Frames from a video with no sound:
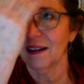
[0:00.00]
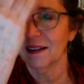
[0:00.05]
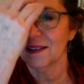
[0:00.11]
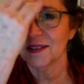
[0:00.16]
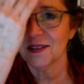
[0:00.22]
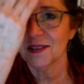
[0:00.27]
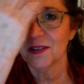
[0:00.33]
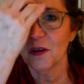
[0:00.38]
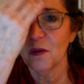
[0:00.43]

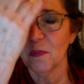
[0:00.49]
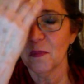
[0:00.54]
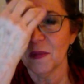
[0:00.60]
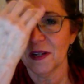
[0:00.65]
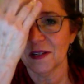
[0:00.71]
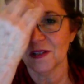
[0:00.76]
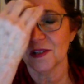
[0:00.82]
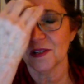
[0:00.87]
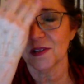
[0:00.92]
So
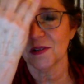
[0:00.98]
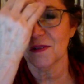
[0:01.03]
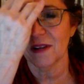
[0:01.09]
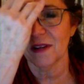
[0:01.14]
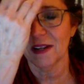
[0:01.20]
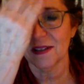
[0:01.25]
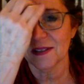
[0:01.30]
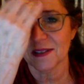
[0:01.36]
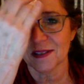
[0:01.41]
much
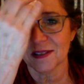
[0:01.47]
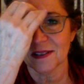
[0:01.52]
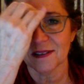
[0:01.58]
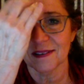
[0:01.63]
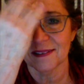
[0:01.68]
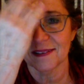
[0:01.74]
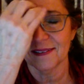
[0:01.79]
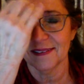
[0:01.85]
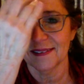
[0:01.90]
stress.
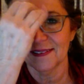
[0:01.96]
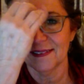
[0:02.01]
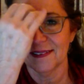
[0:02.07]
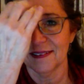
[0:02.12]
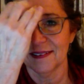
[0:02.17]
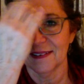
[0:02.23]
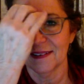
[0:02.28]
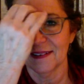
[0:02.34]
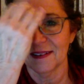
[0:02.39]

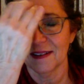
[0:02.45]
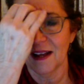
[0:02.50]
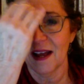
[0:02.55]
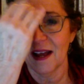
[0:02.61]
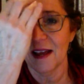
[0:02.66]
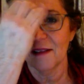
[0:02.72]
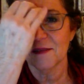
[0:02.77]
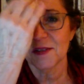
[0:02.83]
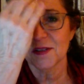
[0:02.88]
I
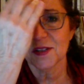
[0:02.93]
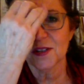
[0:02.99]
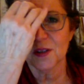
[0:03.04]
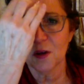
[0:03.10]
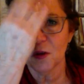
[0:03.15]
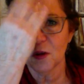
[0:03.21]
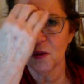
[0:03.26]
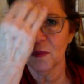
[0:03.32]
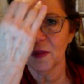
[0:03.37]
have
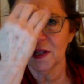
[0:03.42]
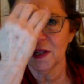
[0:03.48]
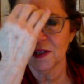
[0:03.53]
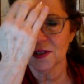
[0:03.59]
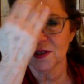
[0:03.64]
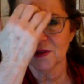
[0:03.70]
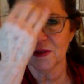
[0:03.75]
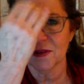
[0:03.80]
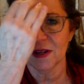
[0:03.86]
so much
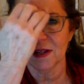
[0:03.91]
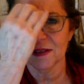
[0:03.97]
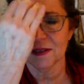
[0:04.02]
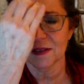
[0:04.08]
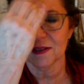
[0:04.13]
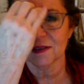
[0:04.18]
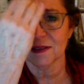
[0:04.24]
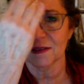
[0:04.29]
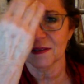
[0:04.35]
stress.
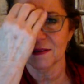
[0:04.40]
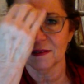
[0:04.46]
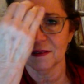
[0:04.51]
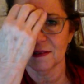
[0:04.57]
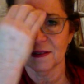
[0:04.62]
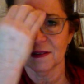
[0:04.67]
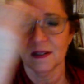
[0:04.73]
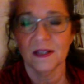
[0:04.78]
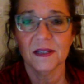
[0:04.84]

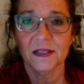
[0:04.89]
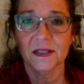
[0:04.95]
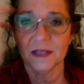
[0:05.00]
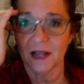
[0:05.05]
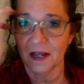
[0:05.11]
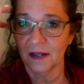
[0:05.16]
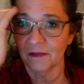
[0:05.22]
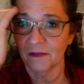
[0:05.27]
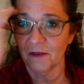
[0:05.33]

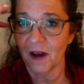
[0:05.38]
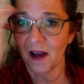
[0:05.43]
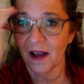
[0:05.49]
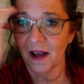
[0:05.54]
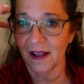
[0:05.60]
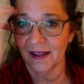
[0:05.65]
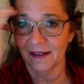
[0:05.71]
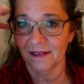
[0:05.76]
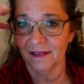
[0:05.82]
Side of
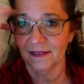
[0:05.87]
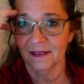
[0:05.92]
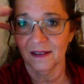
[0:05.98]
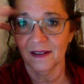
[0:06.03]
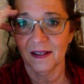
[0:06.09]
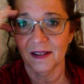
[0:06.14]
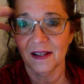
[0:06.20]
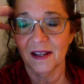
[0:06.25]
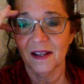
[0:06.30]
eye.
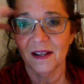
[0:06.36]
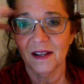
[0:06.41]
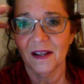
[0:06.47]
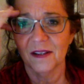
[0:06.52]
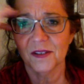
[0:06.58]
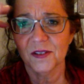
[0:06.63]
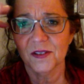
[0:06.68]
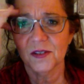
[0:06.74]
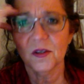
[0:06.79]

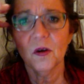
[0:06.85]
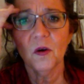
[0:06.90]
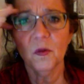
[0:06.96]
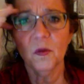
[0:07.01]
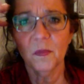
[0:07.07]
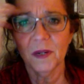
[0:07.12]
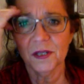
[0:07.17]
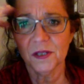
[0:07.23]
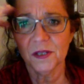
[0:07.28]
So
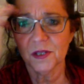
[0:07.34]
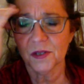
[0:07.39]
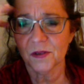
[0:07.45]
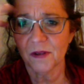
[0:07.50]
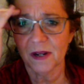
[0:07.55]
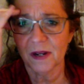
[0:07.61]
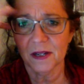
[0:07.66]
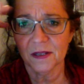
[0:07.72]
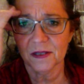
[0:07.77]
much
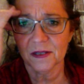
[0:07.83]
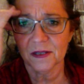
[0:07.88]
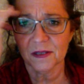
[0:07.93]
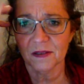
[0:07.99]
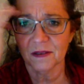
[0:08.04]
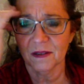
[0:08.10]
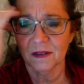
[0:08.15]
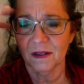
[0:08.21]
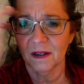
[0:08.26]
stress.
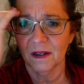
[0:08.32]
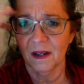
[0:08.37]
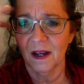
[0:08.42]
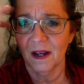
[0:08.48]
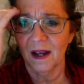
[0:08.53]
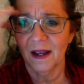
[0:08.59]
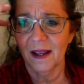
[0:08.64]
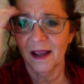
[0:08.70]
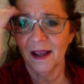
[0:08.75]

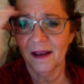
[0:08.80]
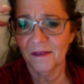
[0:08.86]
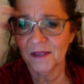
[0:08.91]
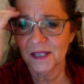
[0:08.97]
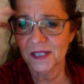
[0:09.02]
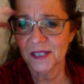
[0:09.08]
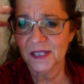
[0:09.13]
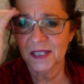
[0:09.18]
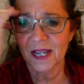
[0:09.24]
I have
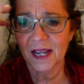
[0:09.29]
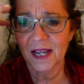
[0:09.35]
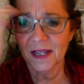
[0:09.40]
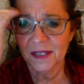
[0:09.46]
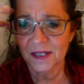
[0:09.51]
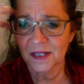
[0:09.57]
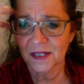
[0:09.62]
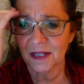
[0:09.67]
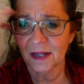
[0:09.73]
this
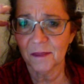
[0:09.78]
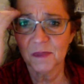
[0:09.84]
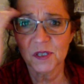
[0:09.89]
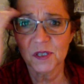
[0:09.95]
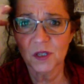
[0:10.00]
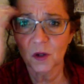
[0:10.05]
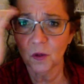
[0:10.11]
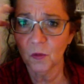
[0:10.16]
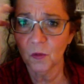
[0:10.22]
test and I'm
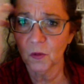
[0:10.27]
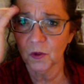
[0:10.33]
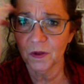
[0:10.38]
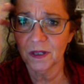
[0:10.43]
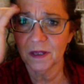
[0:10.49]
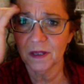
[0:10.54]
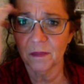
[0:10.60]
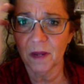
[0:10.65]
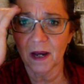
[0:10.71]
so
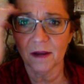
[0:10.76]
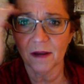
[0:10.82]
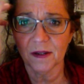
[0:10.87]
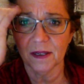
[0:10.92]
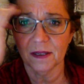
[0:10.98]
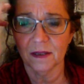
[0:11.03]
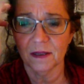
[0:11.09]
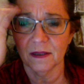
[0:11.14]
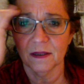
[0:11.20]
worried about
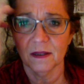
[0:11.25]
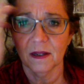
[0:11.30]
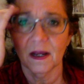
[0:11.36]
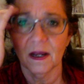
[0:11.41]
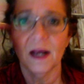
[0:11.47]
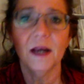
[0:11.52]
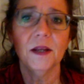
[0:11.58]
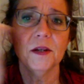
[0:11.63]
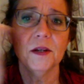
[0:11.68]
it.
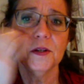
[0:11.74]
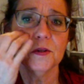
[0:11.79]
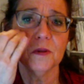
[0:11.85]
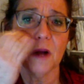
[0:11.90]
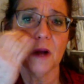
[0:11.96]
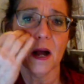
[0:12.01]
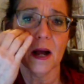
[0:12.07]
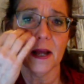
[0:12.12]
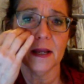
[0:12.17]
Under
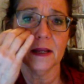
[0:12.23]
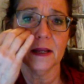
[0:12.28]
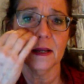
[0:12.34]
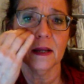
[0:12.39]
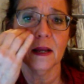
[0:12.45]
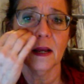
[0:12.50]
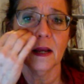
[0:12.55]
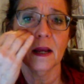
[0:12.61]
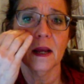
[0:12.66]
eye.
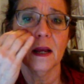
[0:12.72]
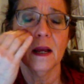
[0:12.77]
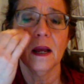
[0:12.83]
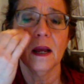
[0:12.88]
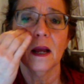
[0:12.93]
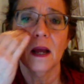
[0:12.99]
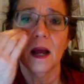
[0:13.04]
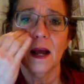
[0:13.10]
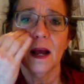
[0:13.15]

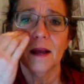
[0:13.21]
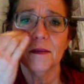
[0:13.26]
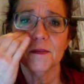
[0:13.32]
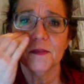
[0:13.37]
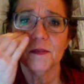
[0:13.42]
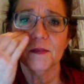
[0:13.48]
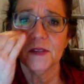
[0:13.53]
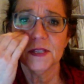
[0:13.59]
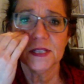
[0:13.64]
I have
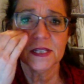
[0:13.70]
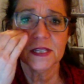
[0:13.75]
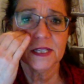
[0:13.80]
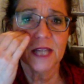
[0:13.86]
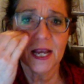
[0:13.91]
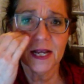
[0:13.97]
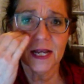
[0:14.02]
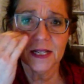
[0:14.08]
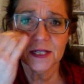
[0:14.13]
this
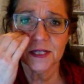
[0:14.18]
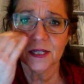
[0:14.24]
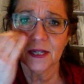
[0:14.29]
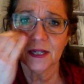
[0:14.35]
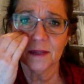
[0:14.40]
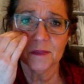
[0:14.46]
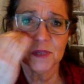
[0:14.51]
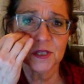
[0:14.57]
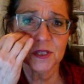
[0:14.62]
test and
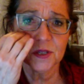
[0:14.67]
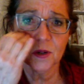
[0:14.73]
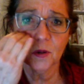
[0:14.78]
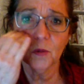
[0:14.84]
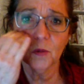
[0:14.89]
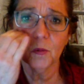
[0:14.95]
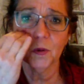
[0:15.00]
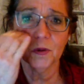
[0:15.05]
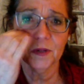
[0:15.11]
I'm so
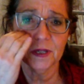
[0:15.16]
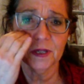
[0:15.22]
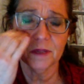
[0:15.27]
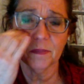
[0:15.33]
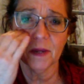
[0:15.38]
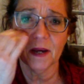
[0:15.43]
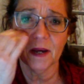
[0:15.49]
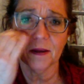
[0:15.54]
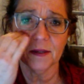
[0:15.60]
worried
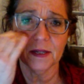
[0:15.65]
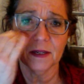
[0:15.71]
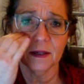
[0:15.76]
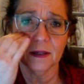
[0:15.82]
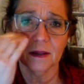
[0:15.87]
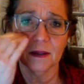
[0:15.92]
about it.